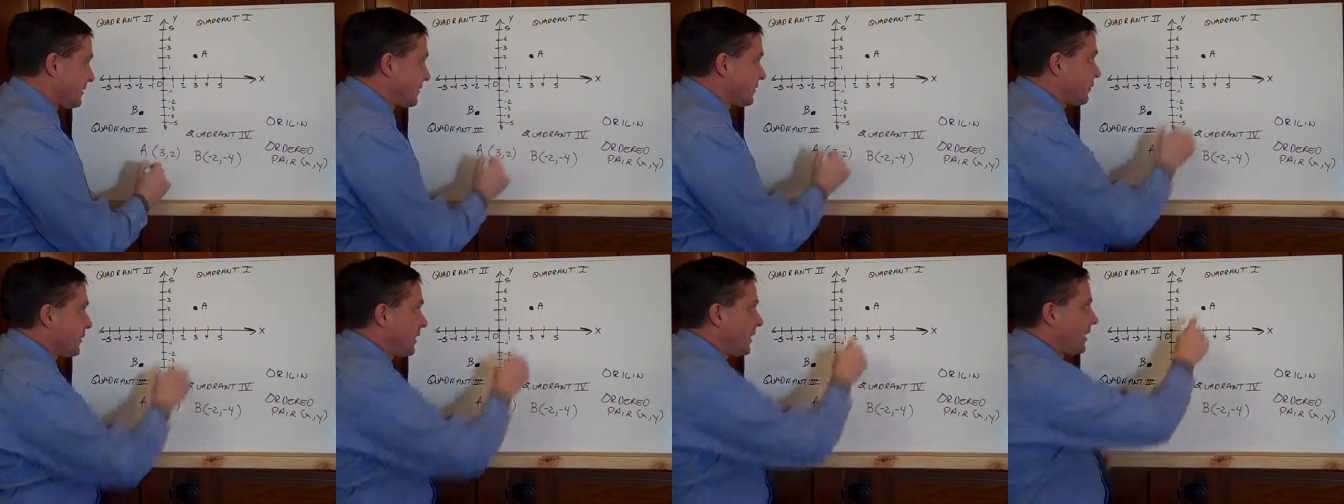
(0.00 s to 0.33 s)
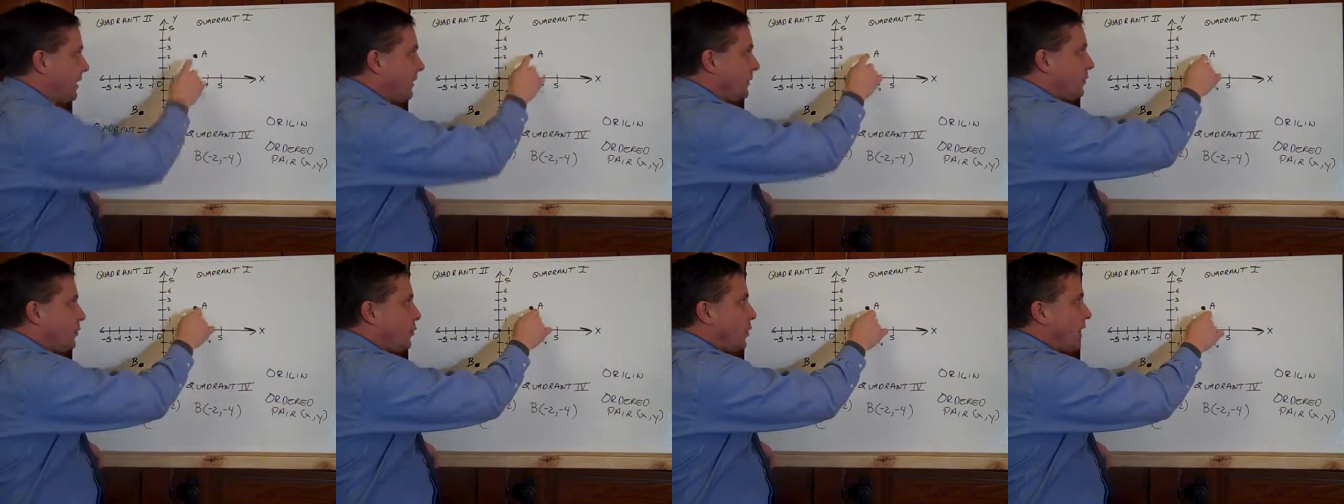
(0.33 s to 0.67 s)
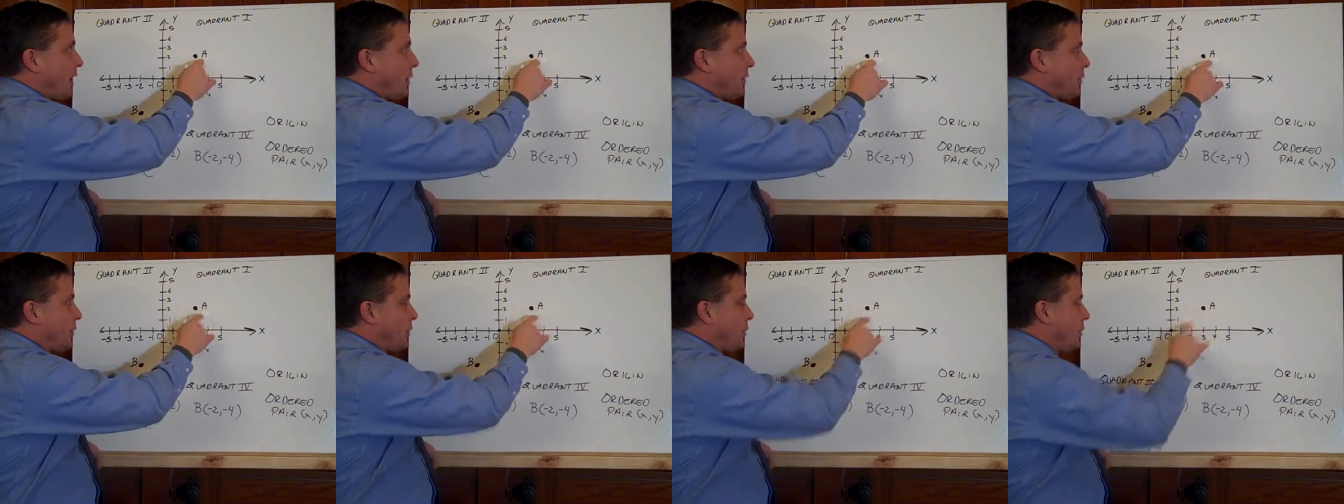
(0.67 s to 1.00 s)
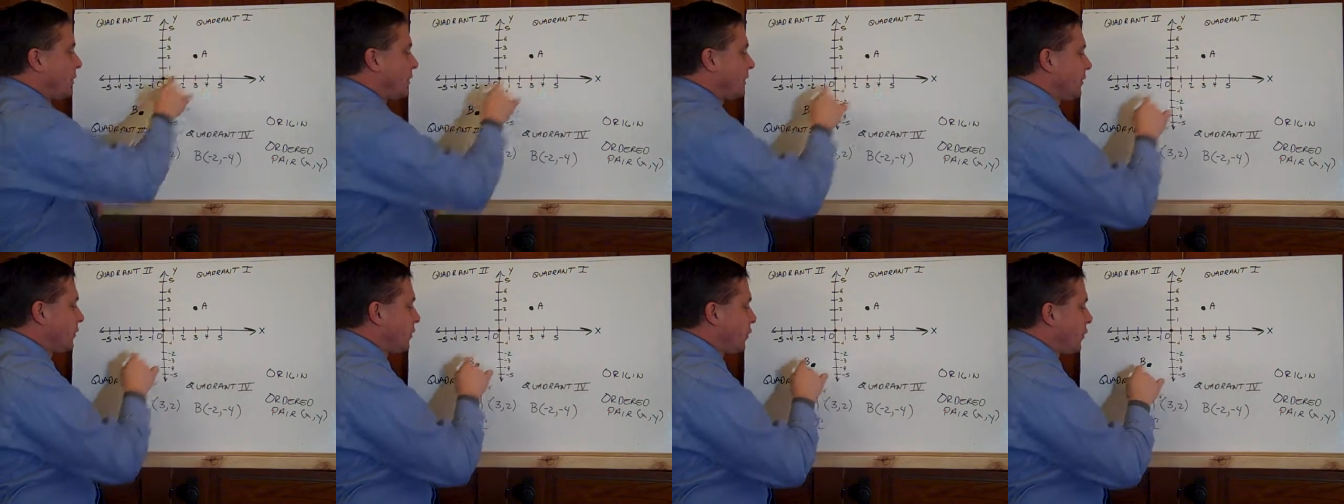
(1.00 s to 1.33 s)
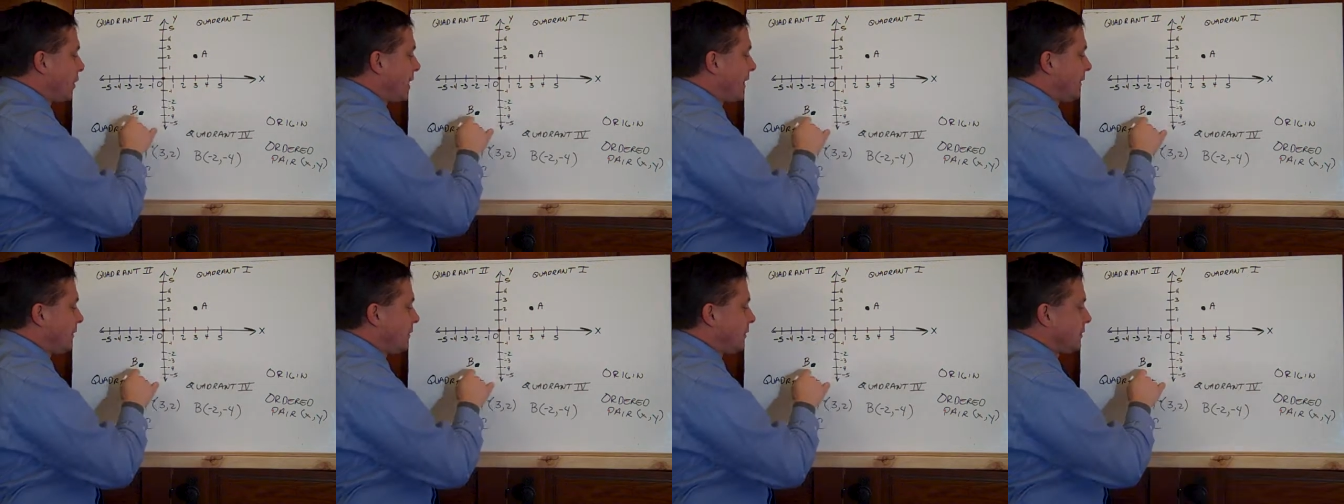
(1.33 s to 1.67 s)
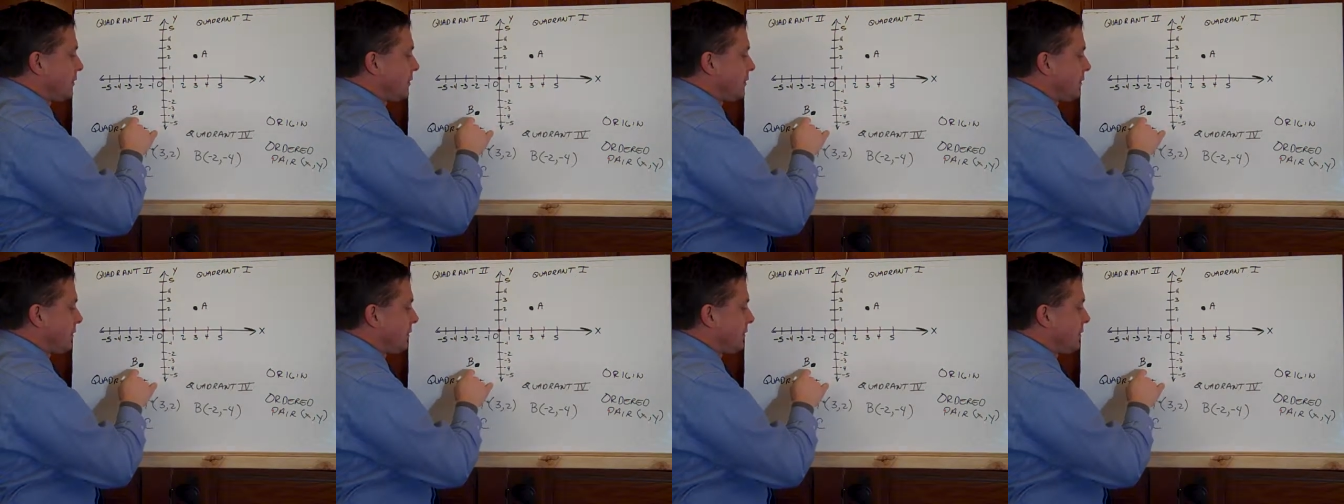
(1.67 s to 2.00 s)
So I have quadrant 1,
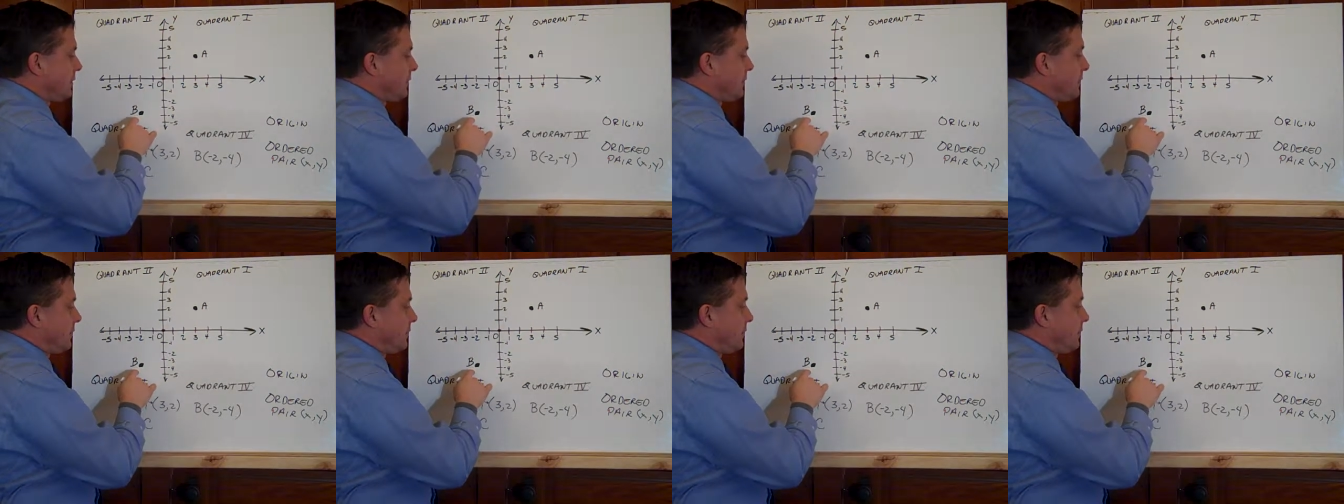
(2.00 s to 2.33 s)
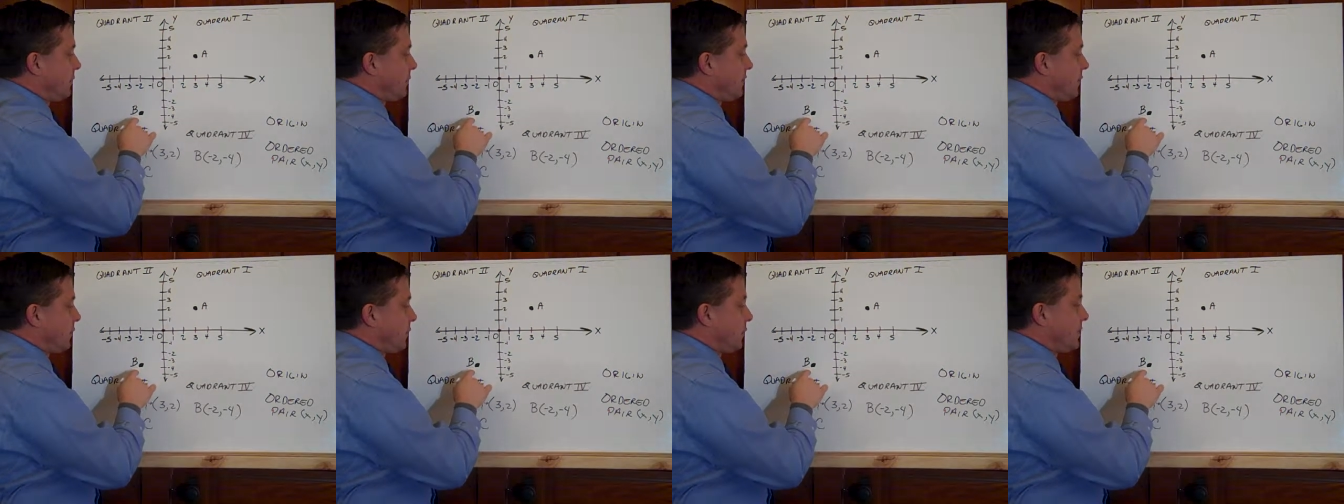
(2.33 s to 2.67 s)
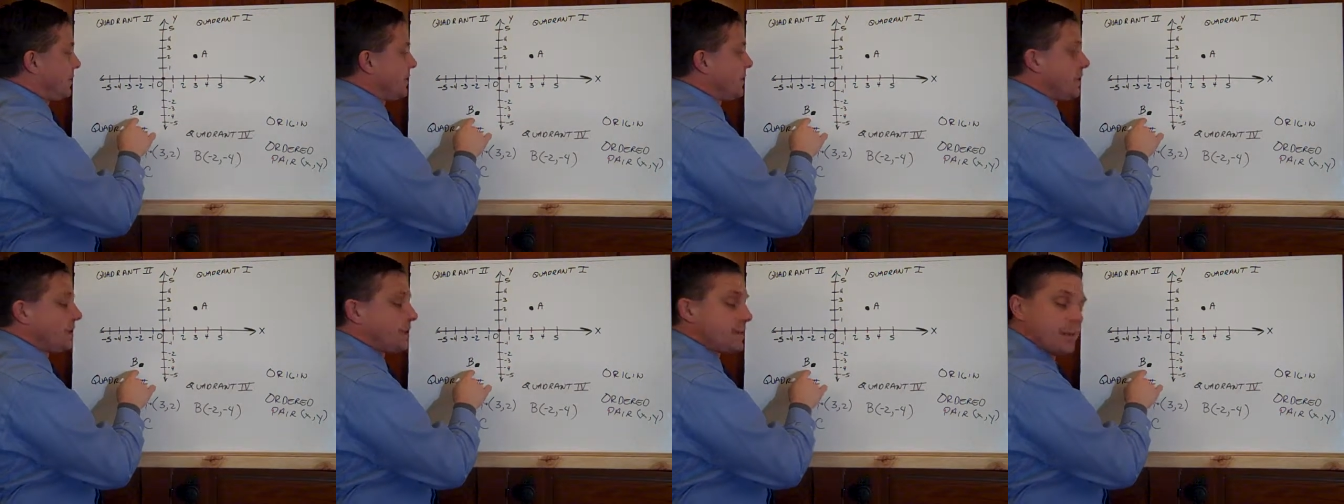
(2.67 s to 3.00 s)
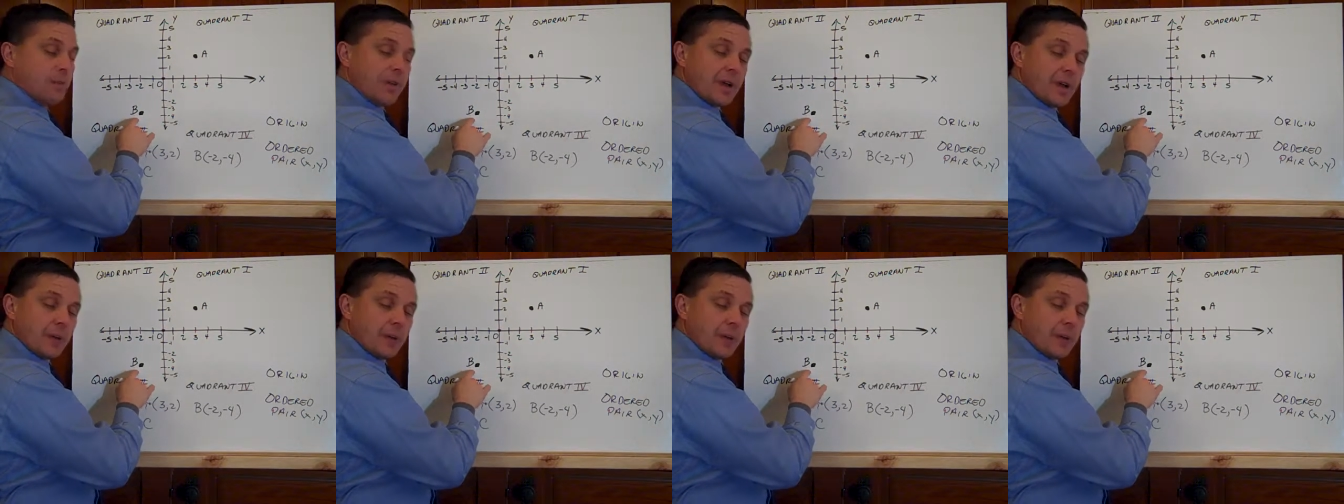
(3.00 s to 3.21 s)
quadrant 3.